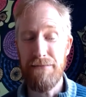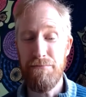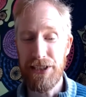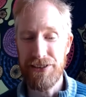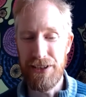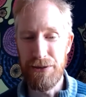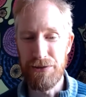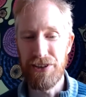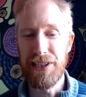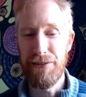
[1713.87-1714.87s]
must
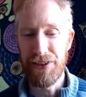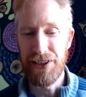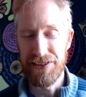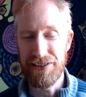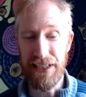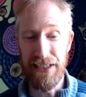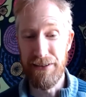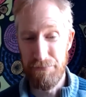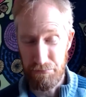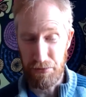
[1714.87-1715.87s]
use certificates and
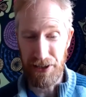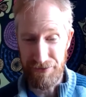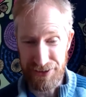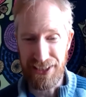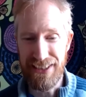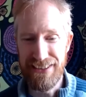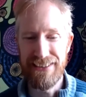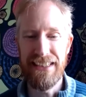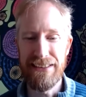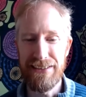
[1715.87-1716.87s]
private
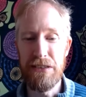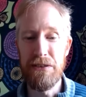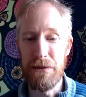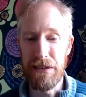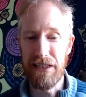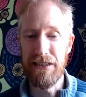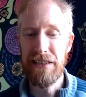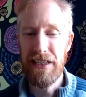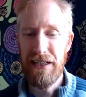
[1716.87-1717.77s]
keys, as you